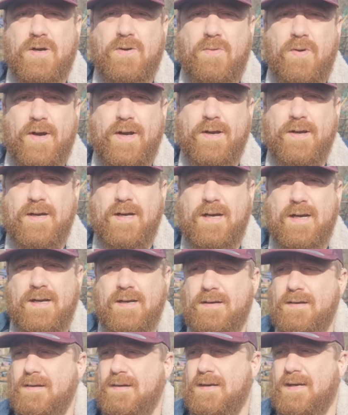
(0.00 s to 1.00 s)
quite
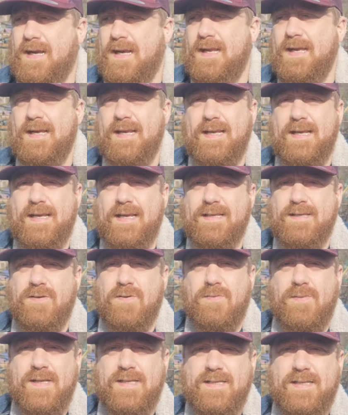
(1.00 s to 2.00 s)
clearly as
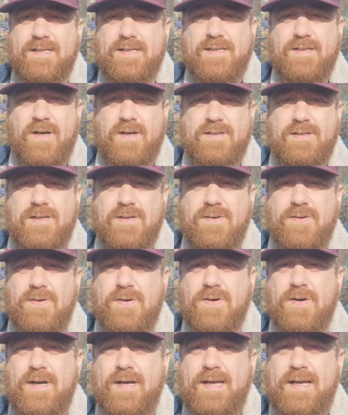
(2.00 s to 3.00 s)
always is sod's
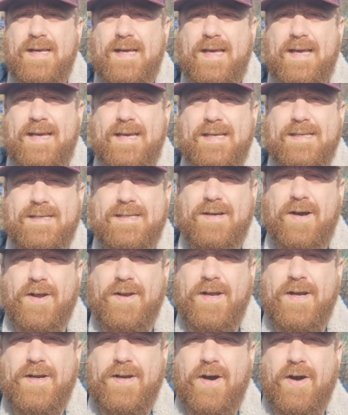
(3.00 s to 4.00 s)
law, he has got
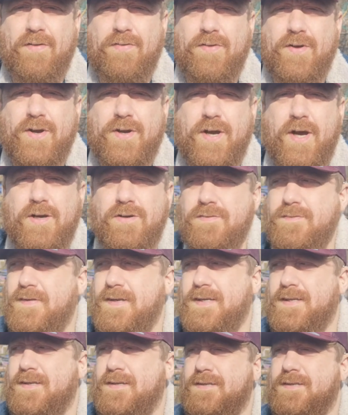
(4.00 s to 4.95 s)
the COVID.